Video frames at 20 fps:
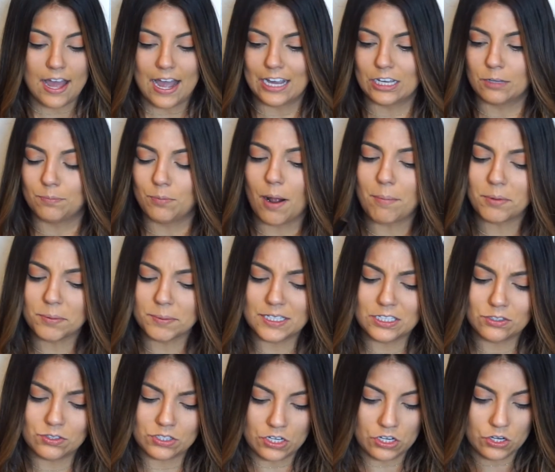I could
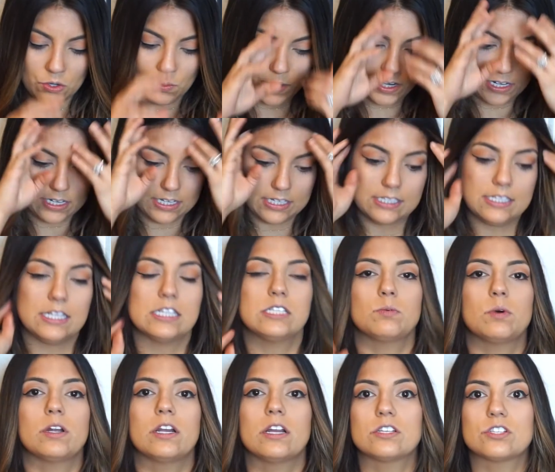probably use a new one because this
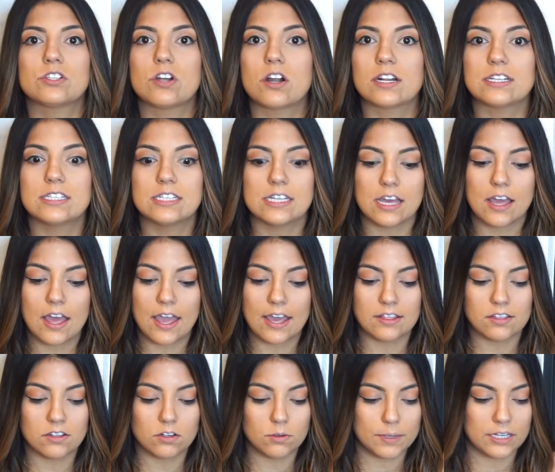one is starting to get
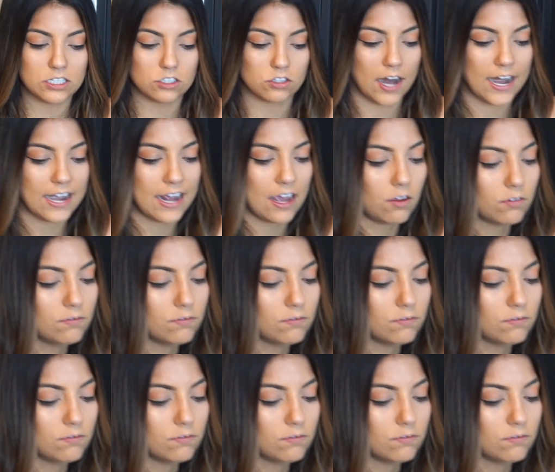a little bit dried out.